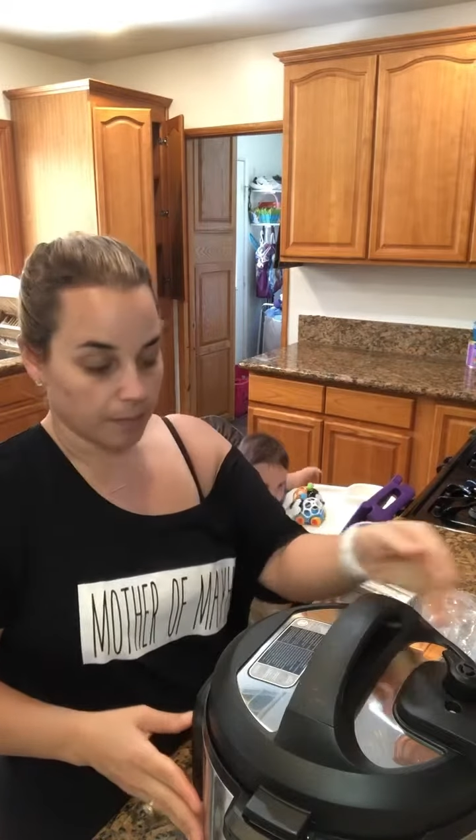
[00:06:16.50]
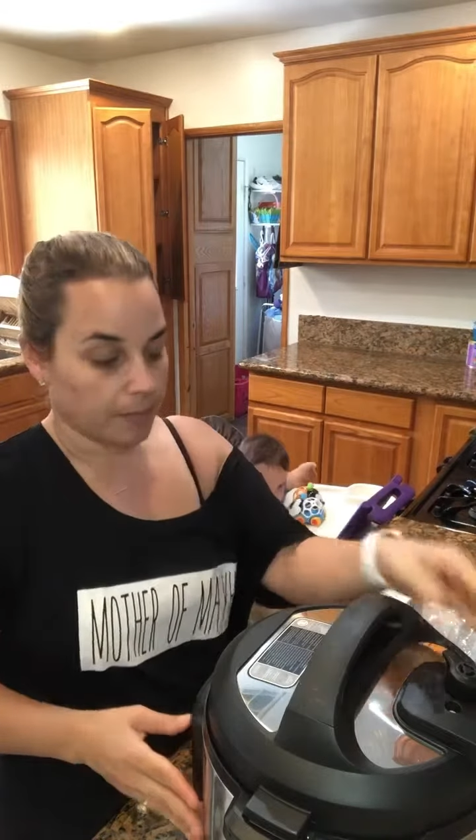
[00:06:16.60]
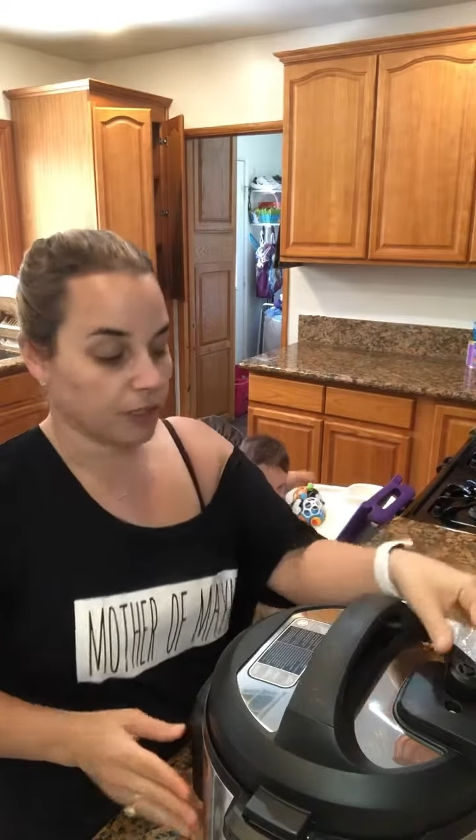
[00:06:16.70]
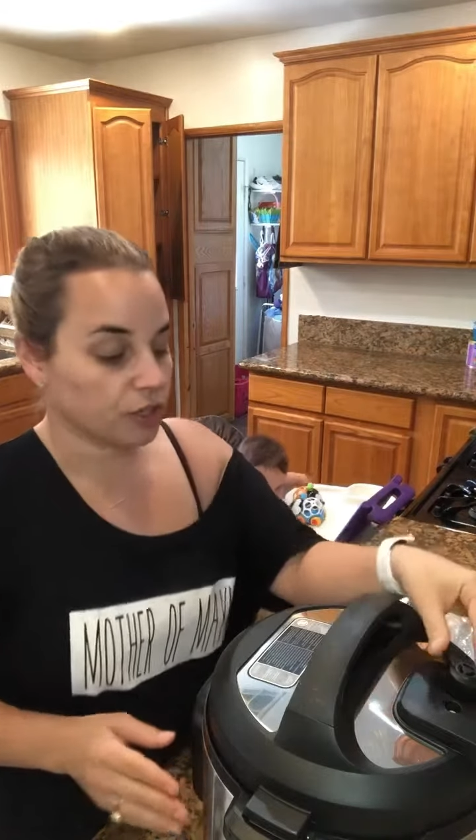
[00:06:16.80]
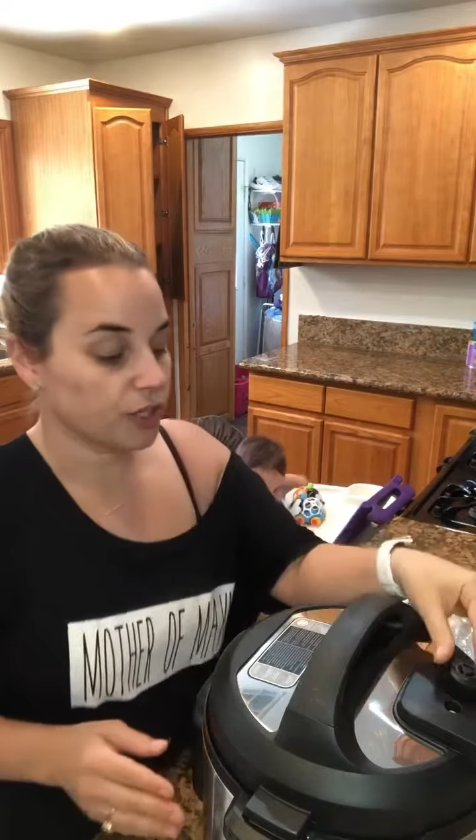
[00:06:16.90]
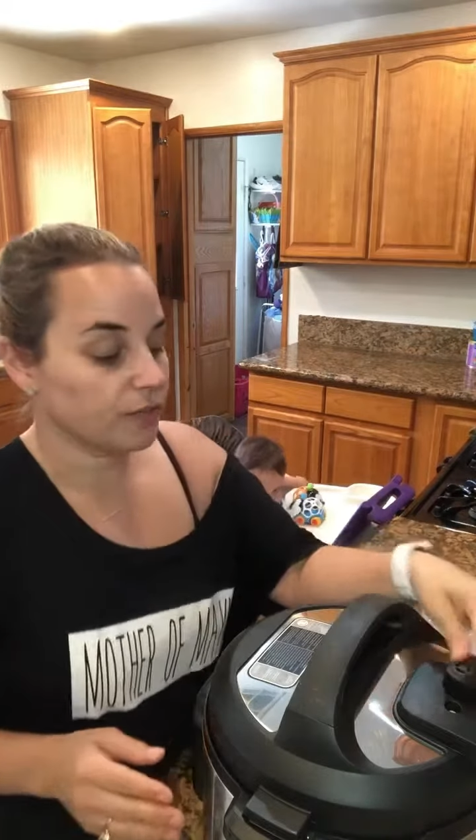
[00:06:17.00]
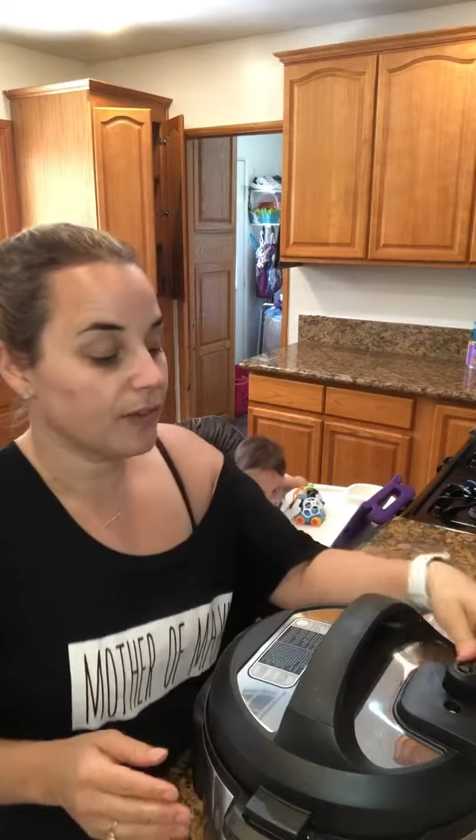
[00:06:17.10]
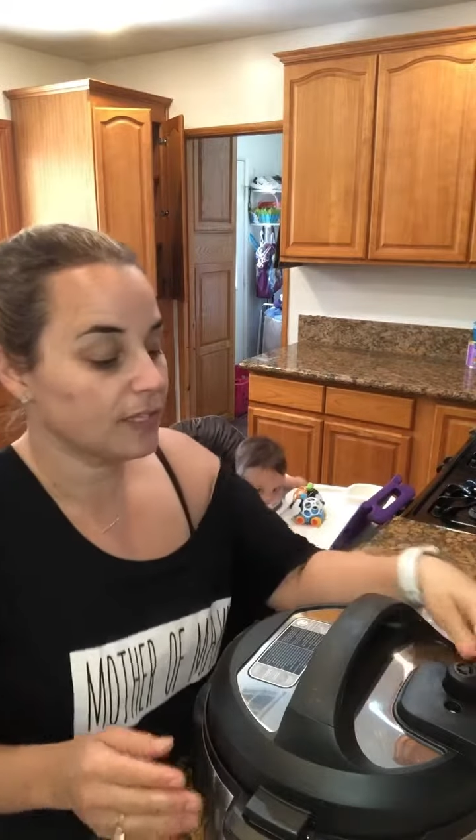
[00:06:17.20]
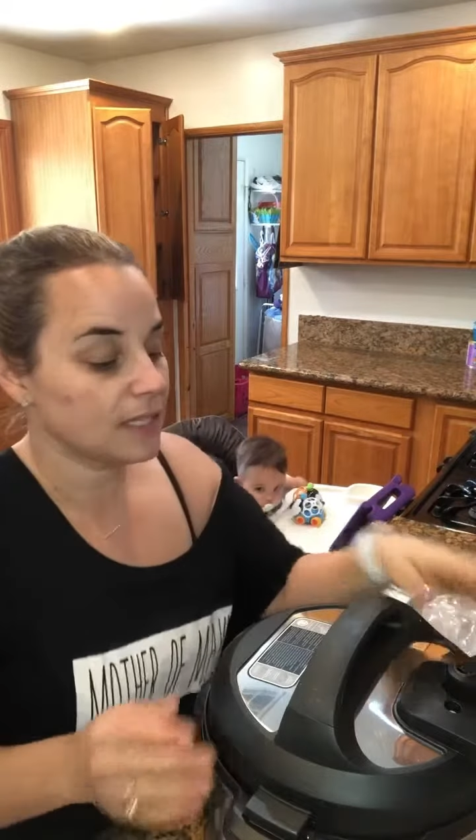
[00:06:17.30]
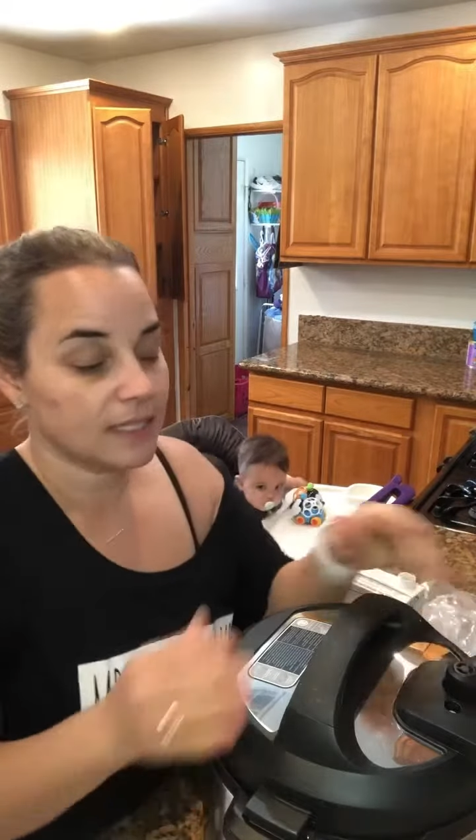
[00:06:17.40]
Make sure your
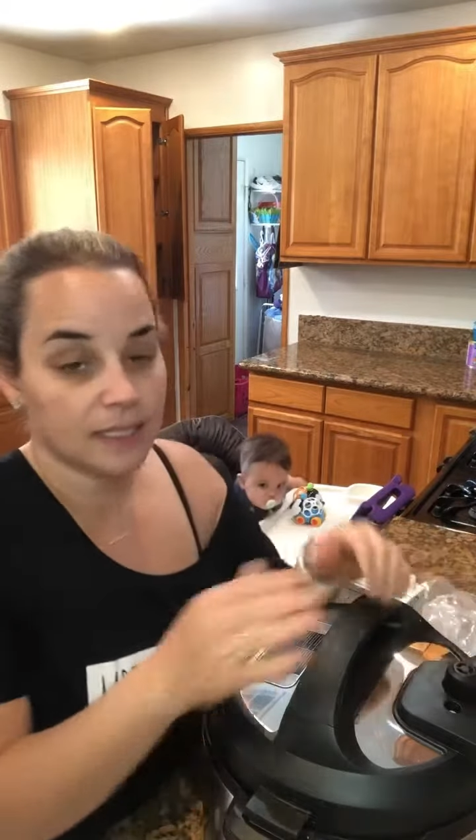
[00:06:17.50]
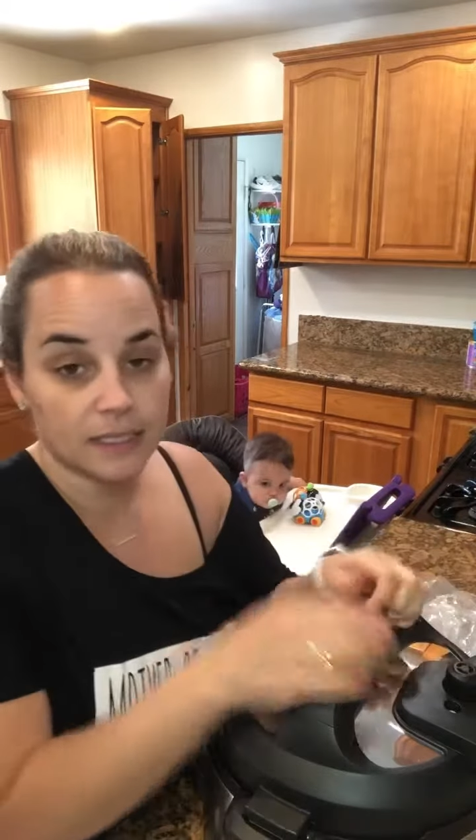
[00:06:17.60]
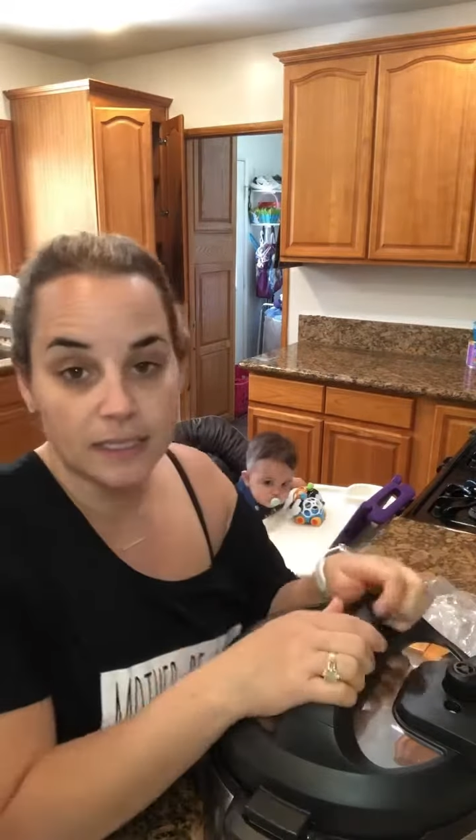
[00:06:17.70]
vent is set to